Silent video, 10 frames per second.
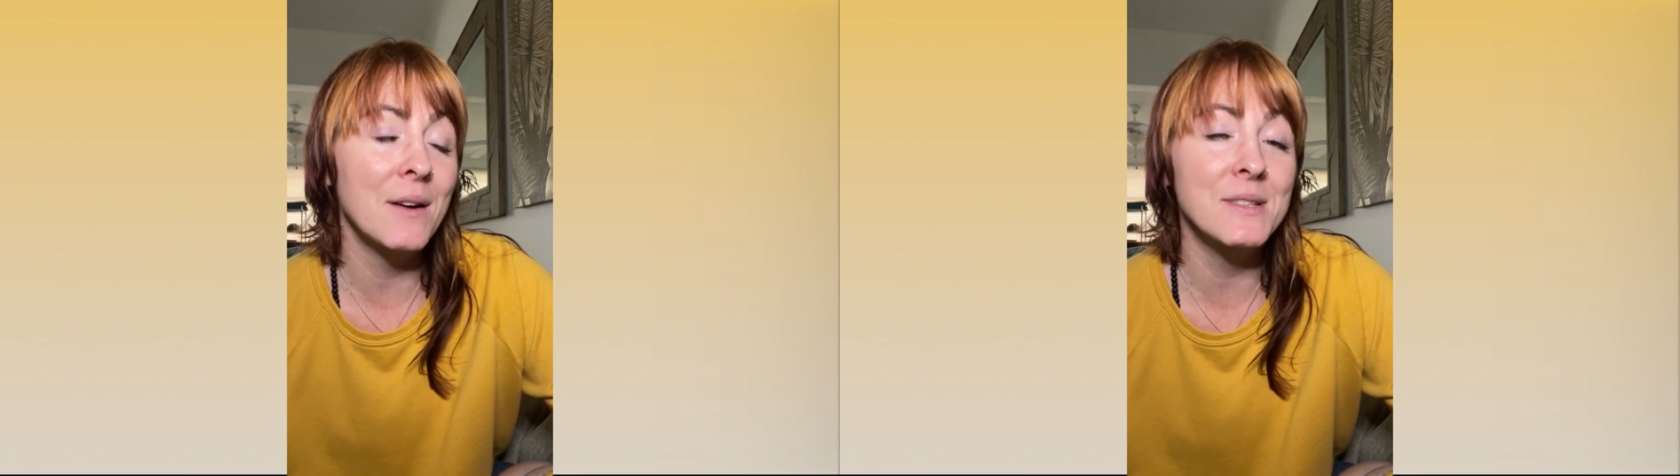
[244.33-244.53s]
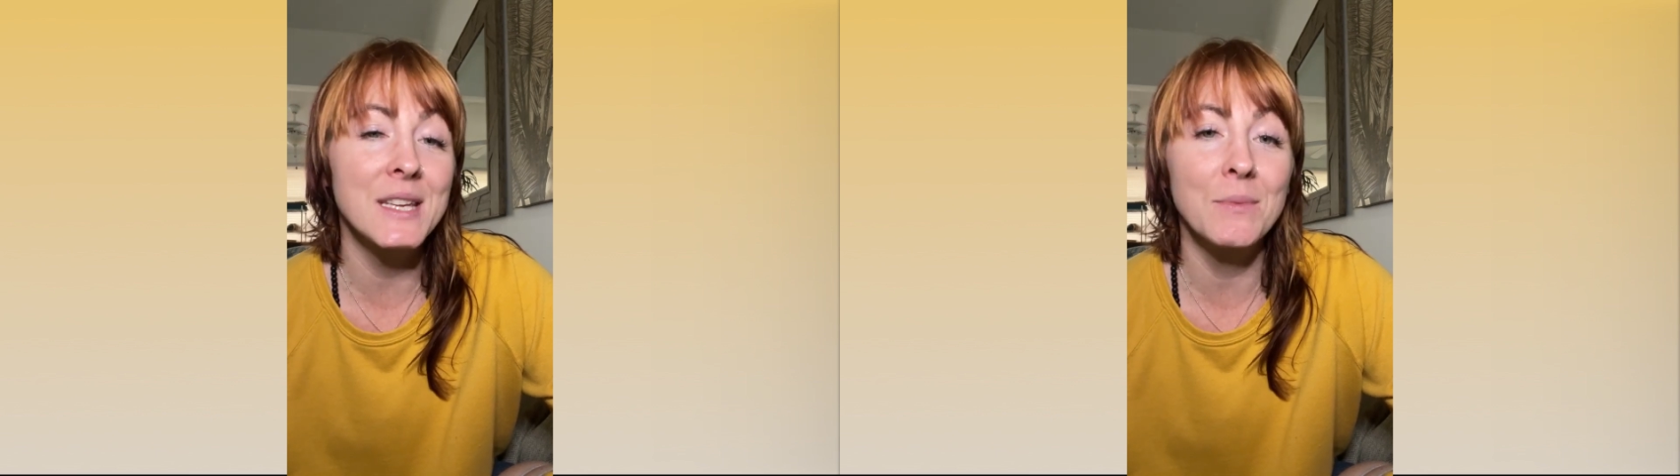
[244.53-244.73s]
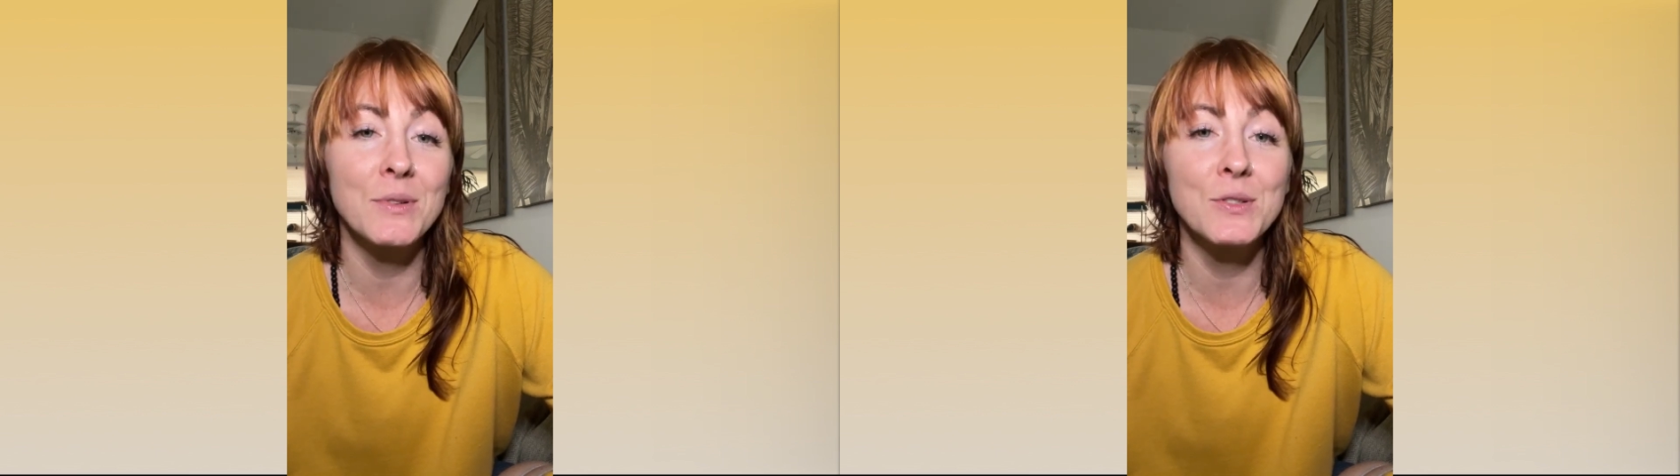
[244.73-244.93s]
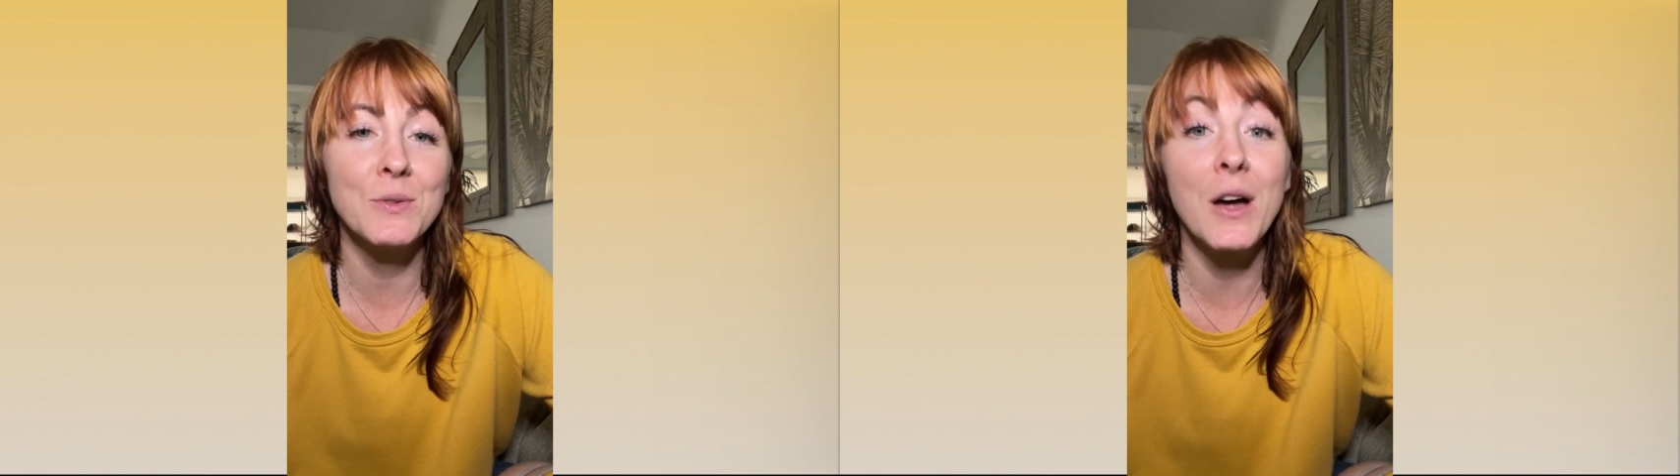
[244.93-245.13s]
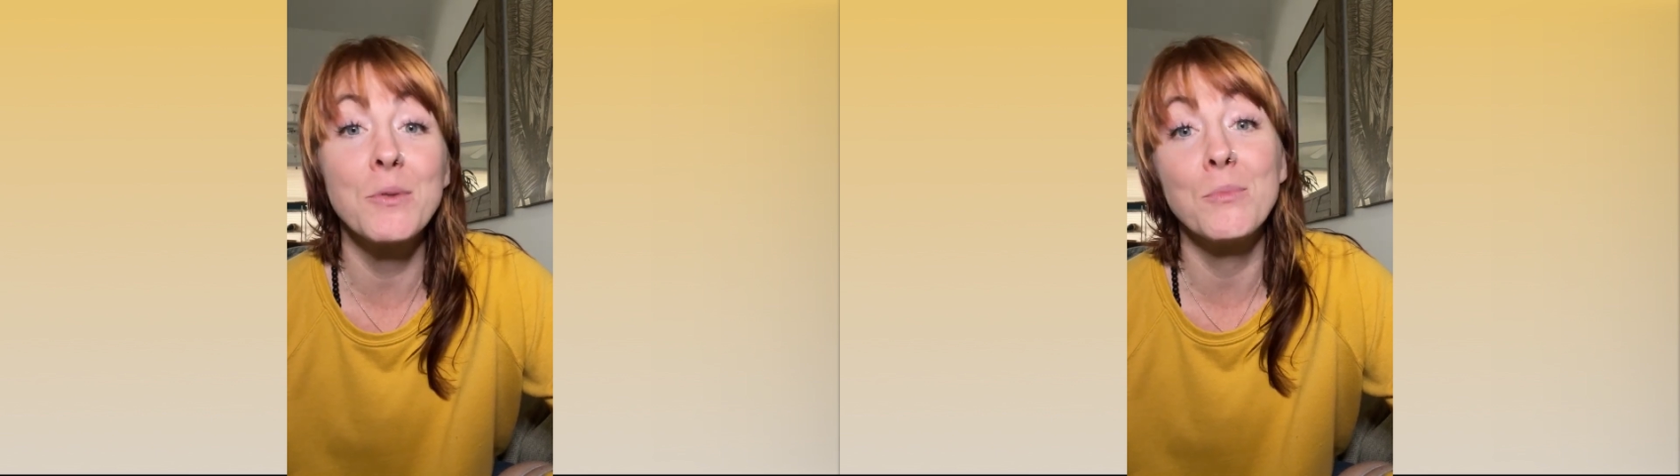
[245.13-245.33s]
was able to
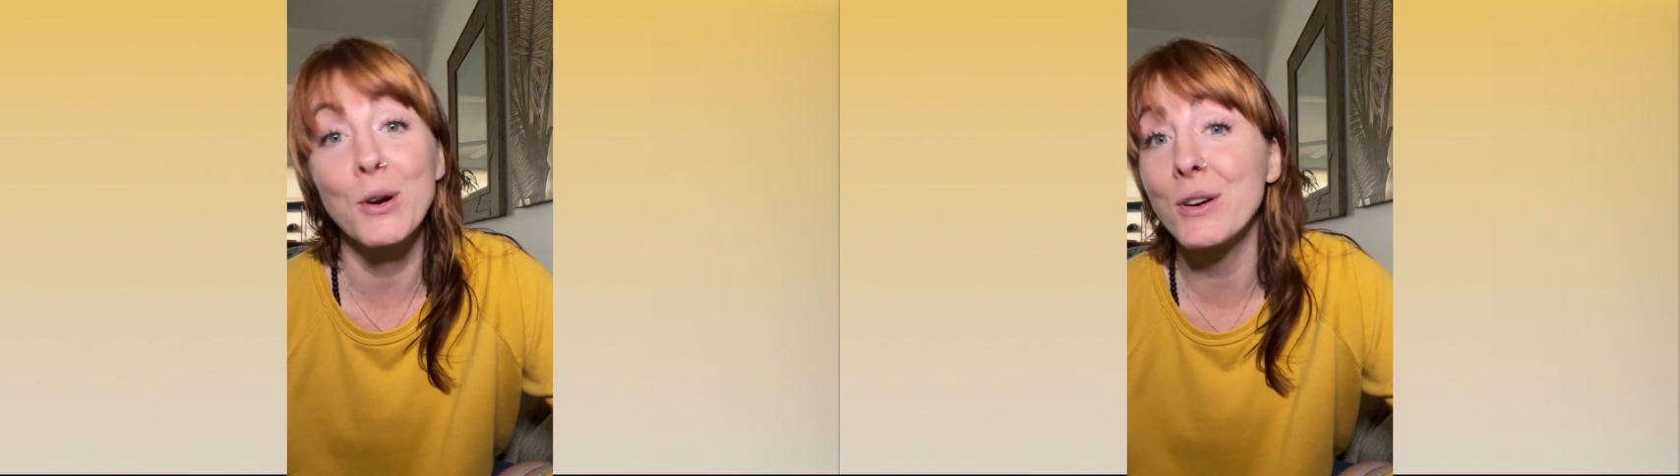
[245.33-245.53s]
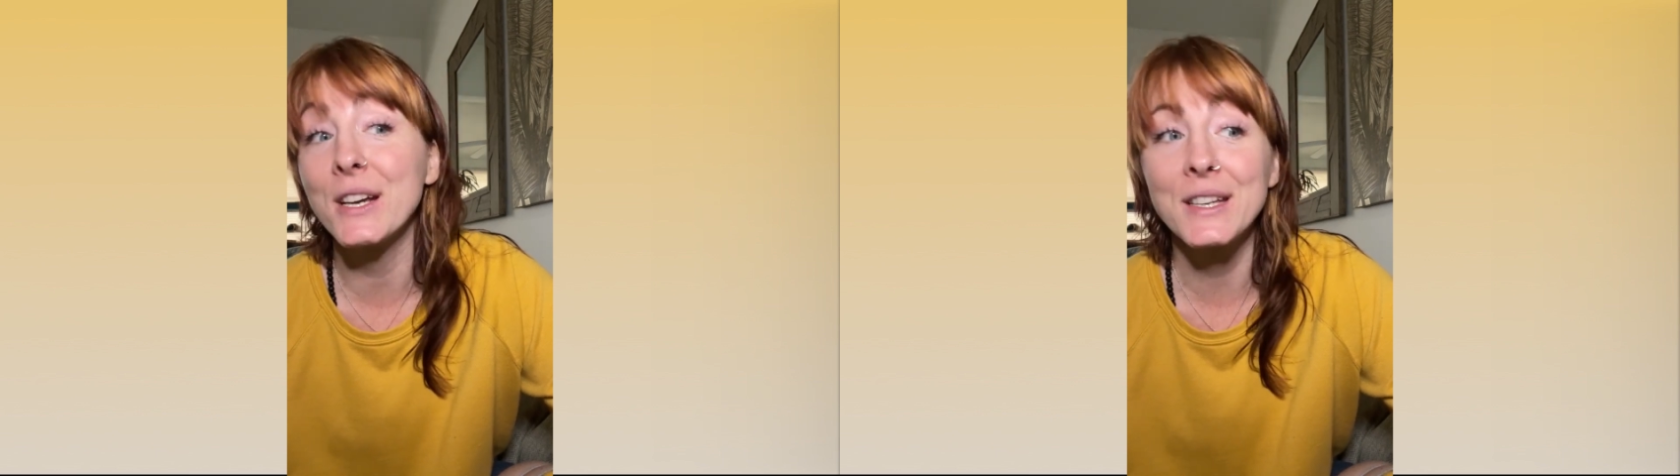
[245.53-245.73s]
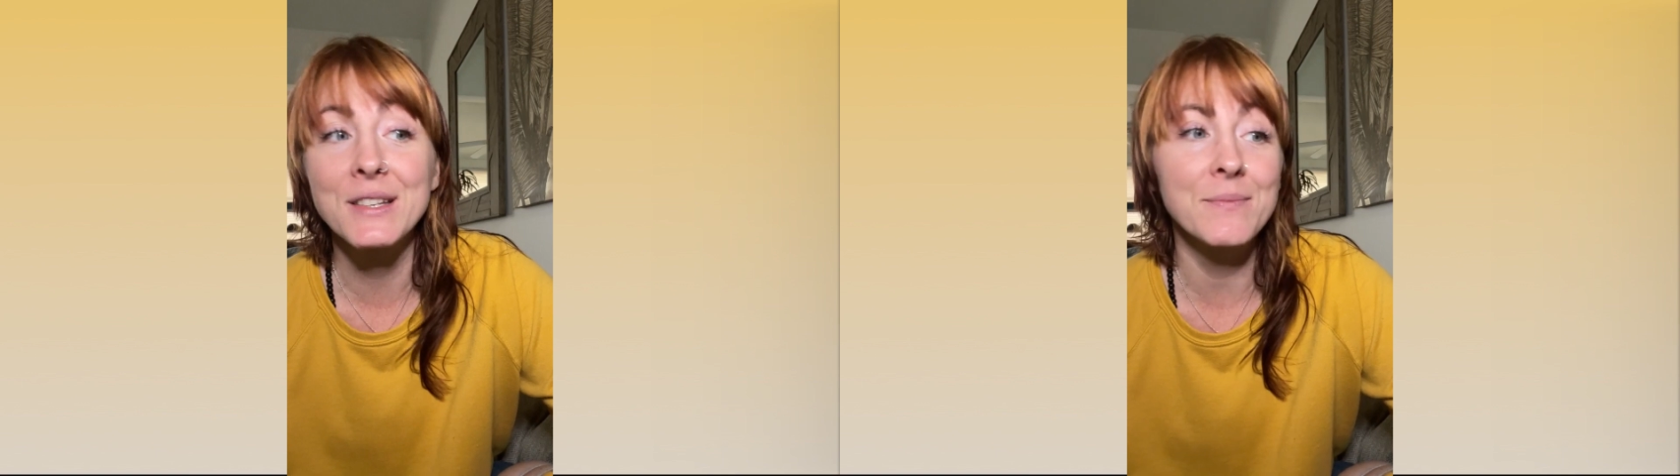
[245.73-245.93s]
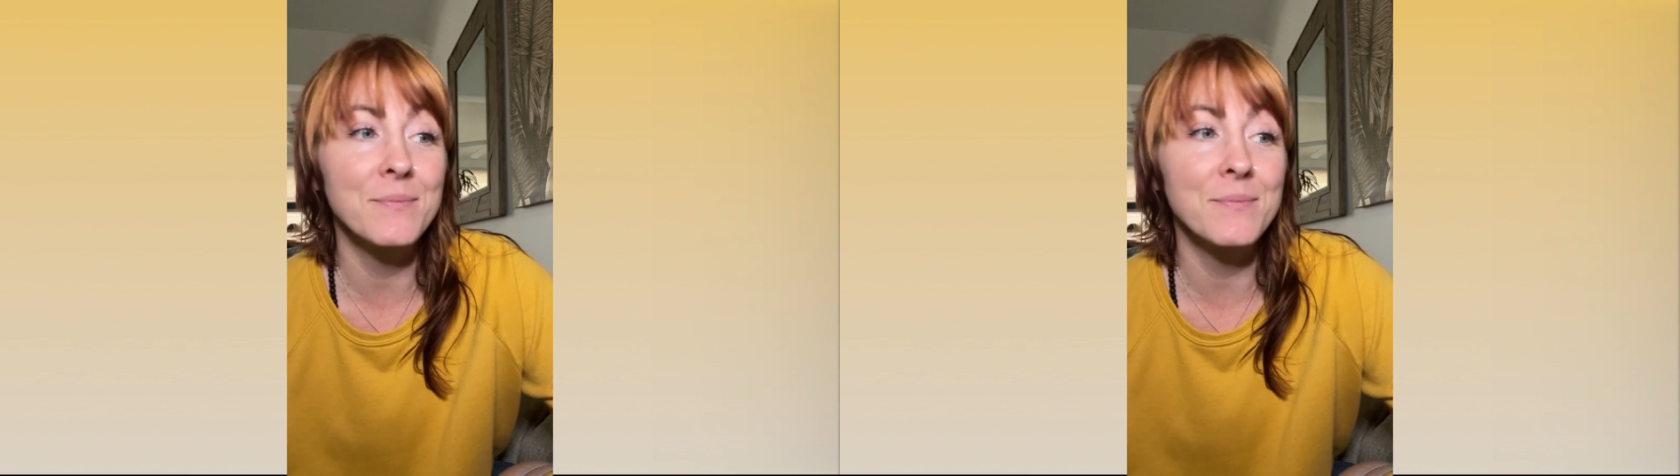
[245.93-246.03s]
unbury it.